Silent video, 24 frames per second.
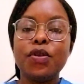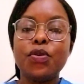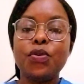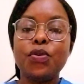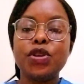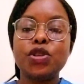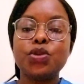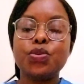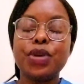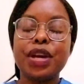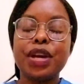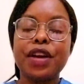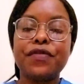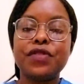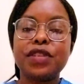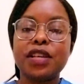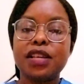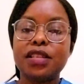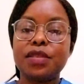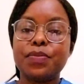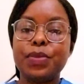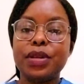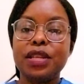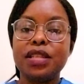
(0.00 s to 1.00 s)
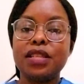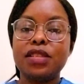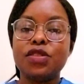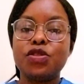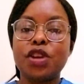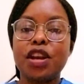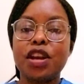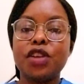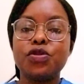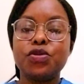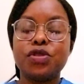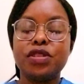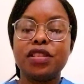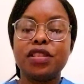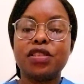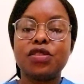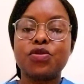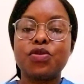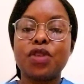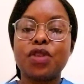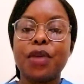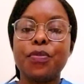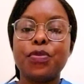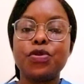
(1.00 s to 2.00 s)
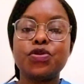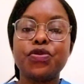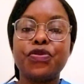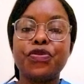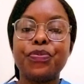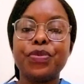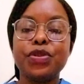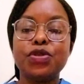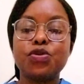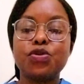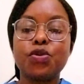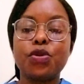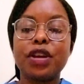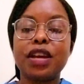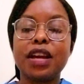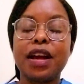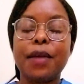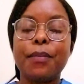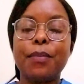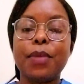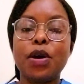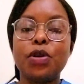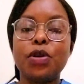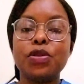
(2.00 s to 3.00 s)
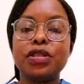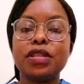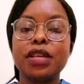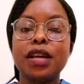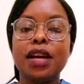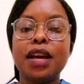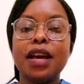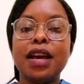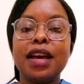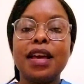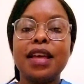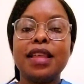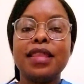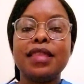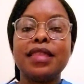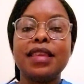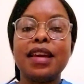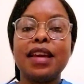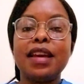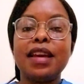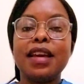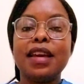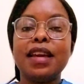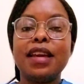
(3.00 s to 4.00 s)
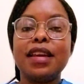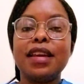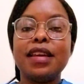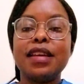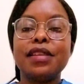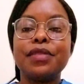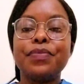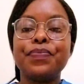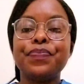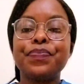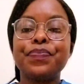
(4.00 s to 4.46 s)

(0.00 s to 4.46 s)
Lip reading: which we have just been trying to describe, which we've been talking about, the